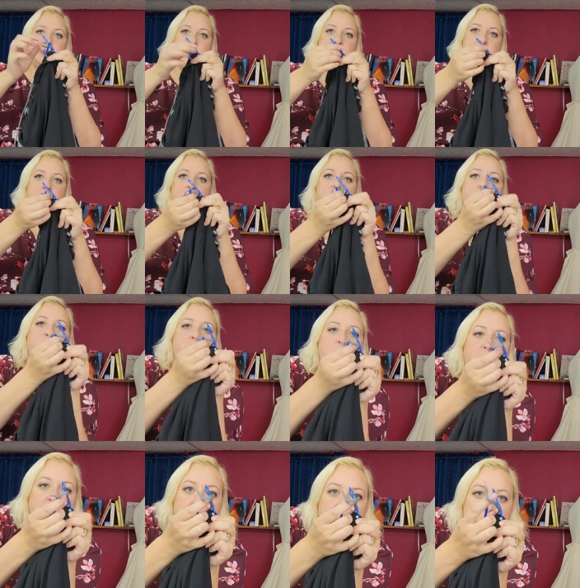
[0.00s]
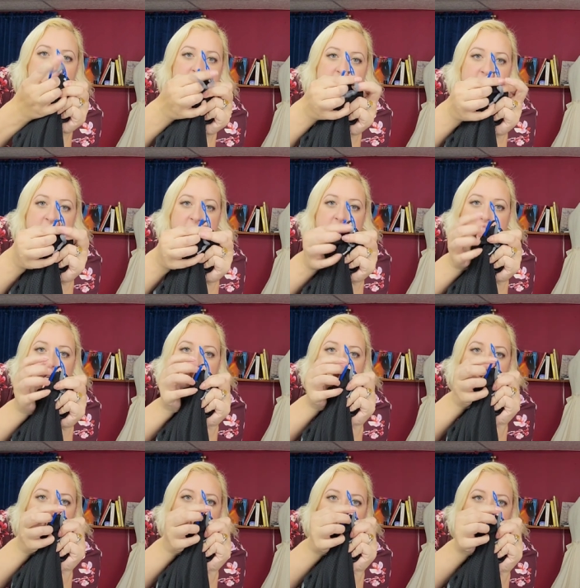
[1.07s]
in the loop, if you can see that.
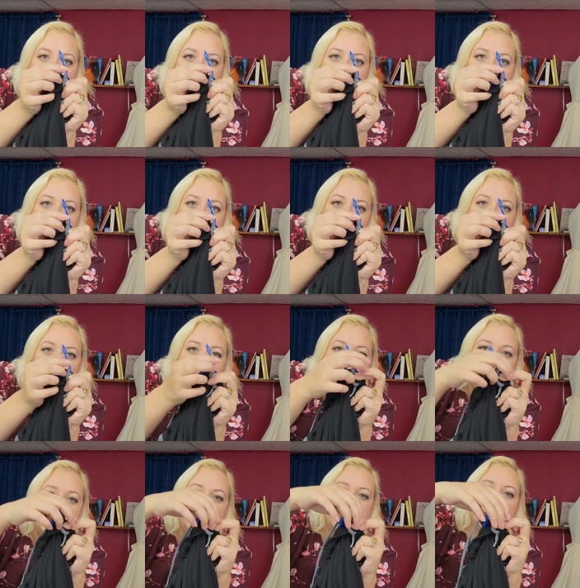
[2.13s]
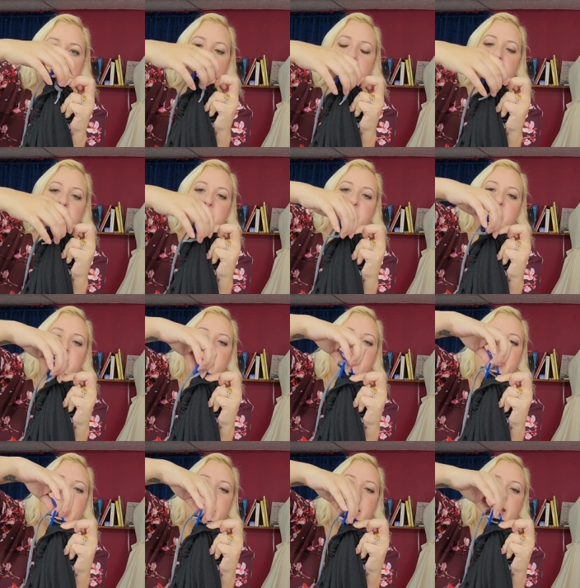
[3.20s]
It's pointy, so when you pull it
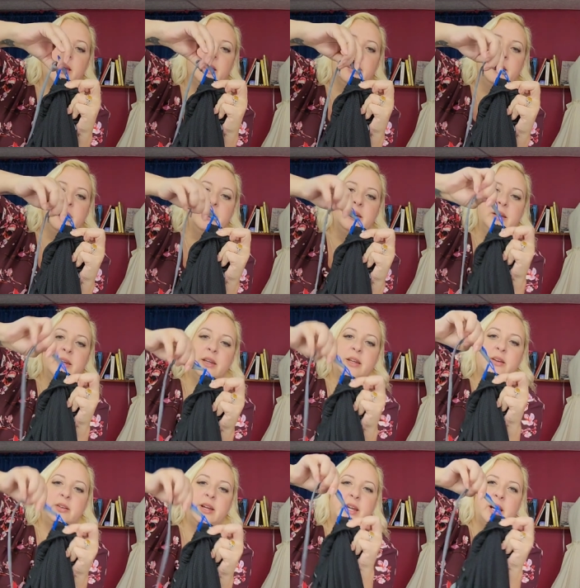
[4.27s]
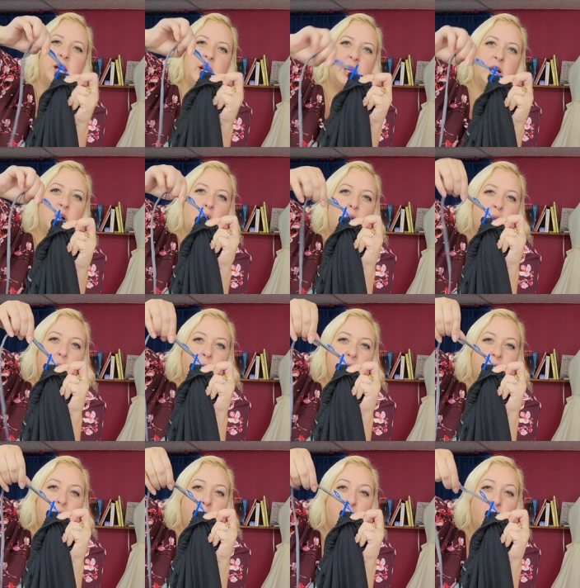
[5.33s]
back, it'll get kind of caught up in
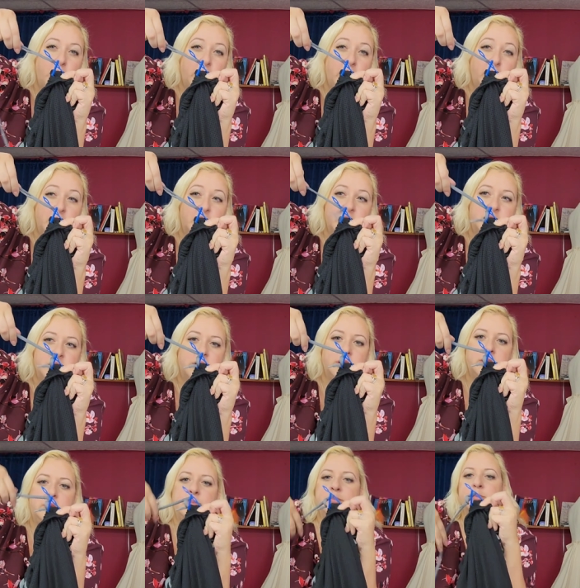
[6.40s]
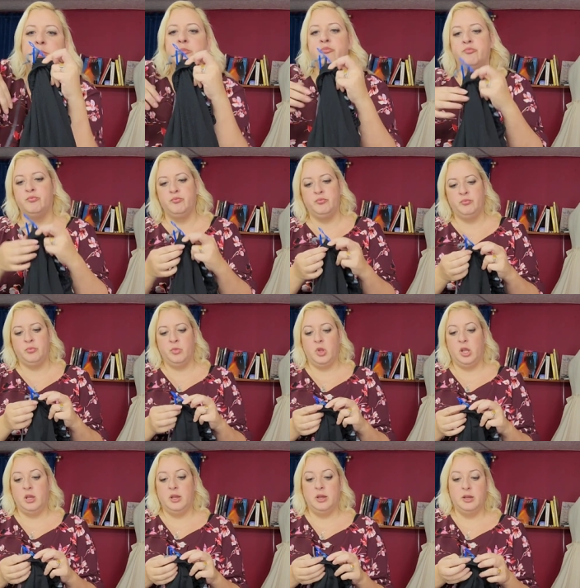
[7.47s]
that point, which is good.
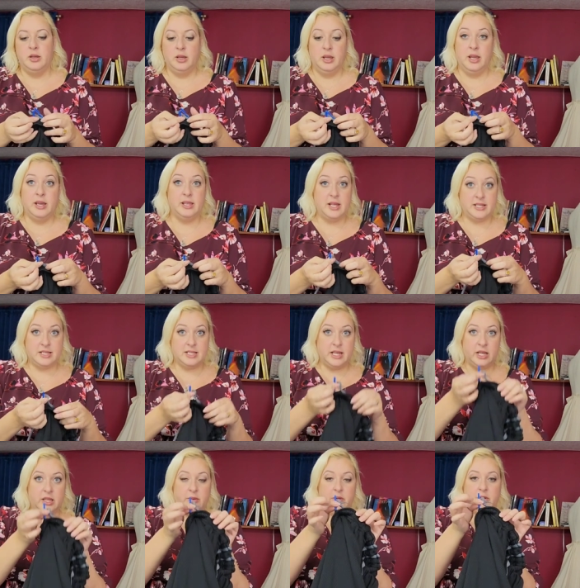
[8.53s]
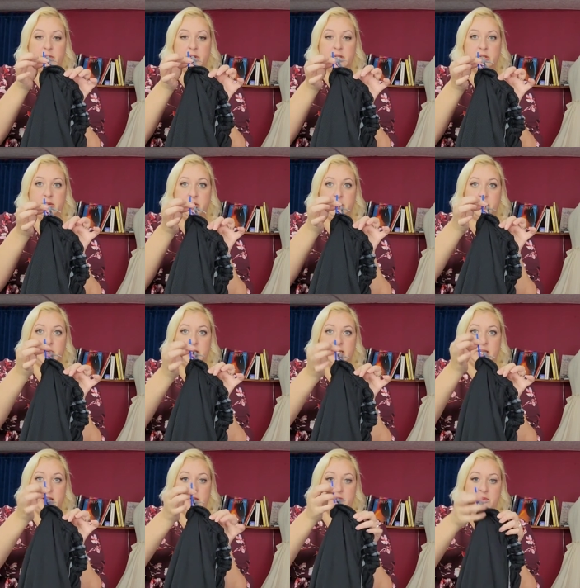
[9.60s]
And that's exactly what you want to do. You want to
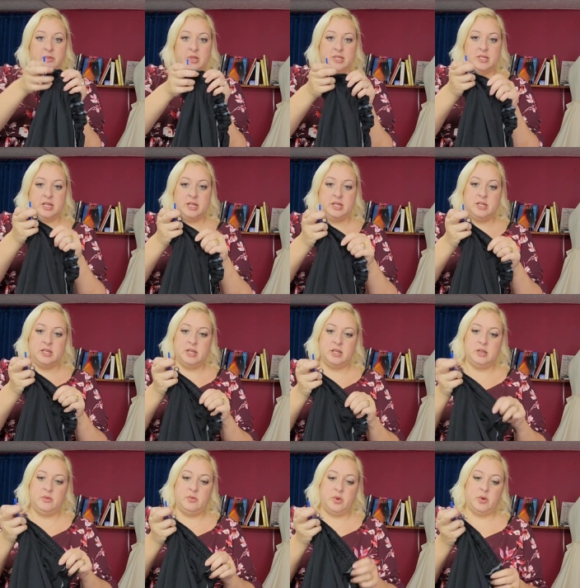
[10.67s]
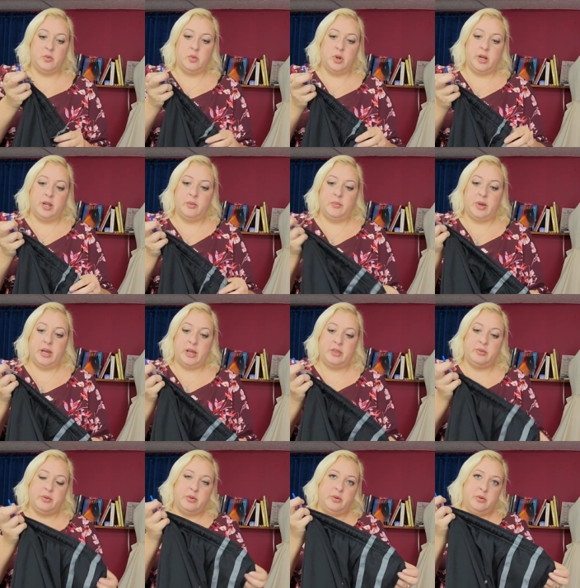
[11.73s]
take from this end and you want to work it back
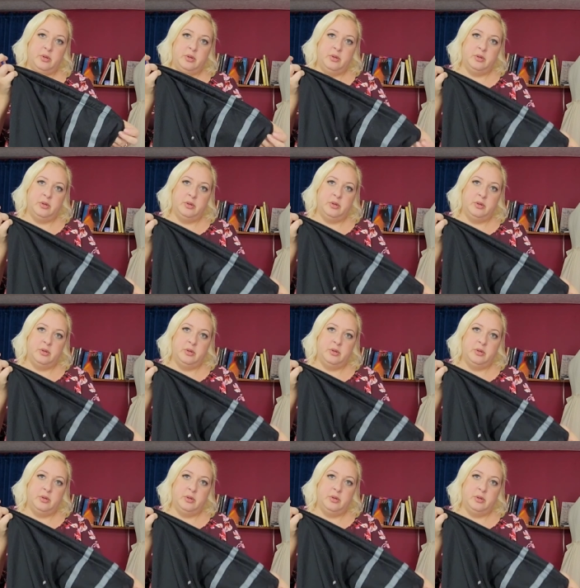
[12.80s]
through.